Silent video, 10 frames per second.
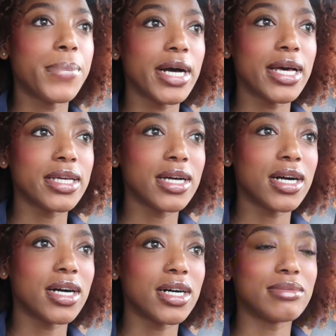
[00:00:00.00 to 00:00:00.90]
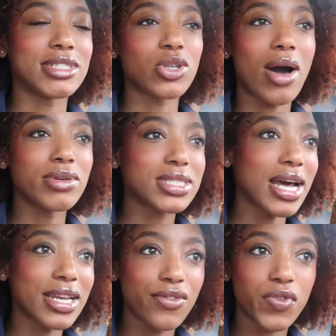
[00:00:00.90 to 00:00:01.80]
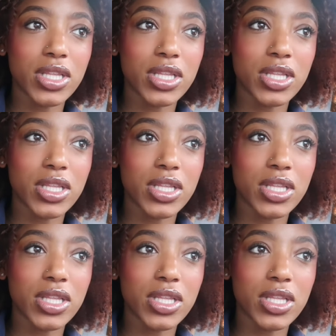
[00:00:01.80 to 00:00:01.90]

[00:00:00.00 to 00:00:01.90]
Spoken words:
But so I was kind of